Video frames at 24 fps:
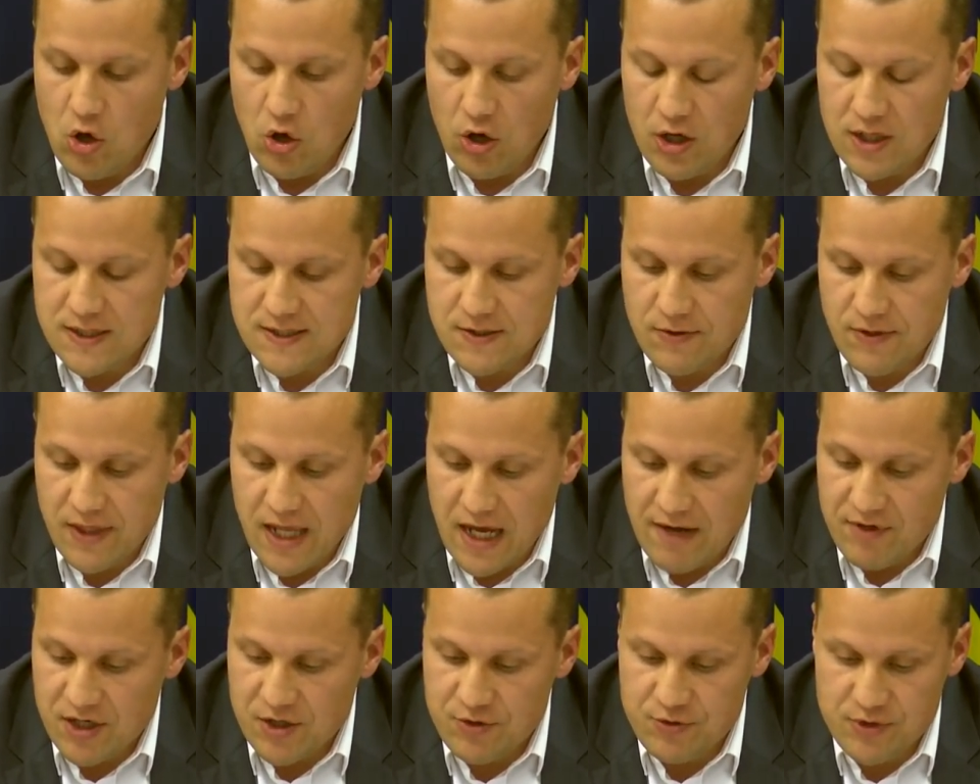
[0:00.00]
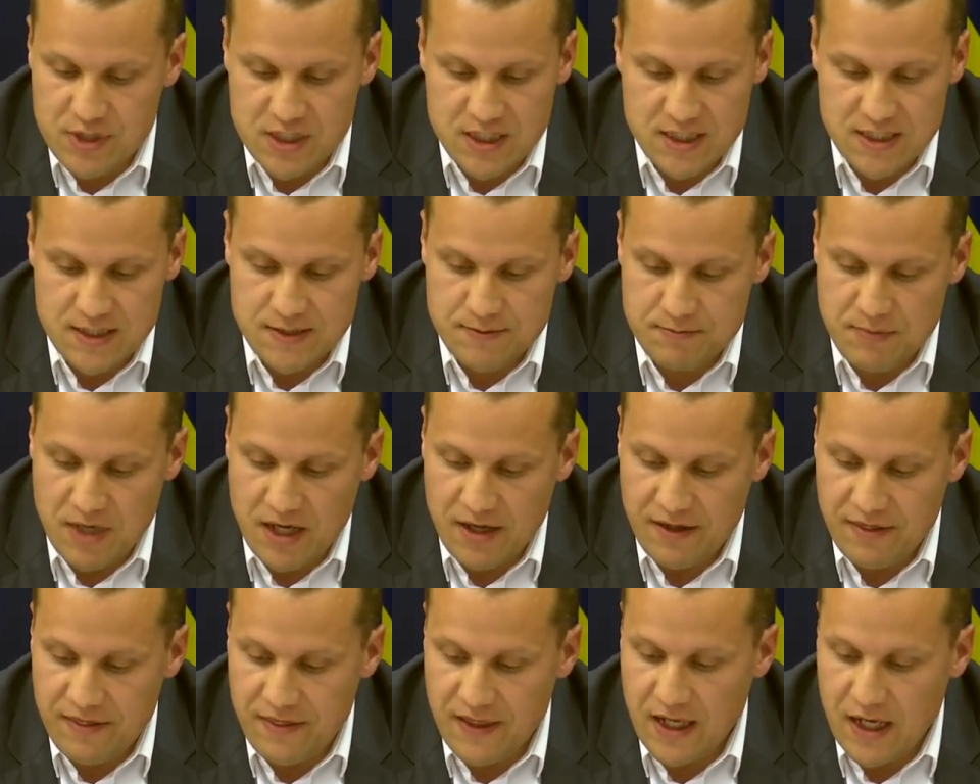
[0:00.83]
Also, the other criticism,
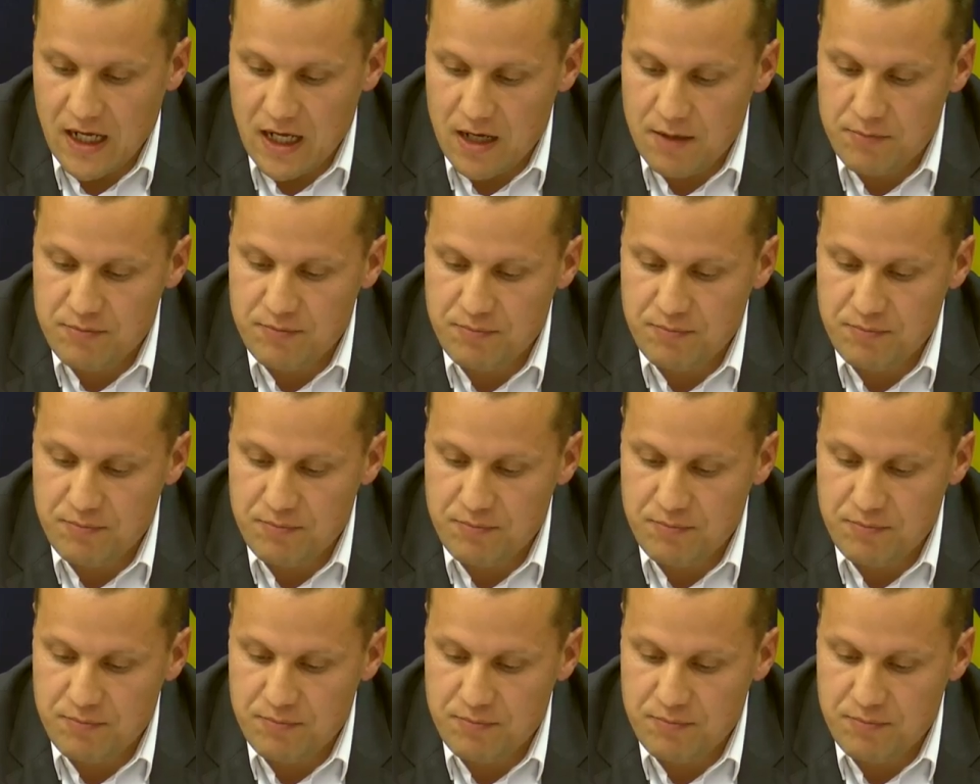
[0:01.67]
I think,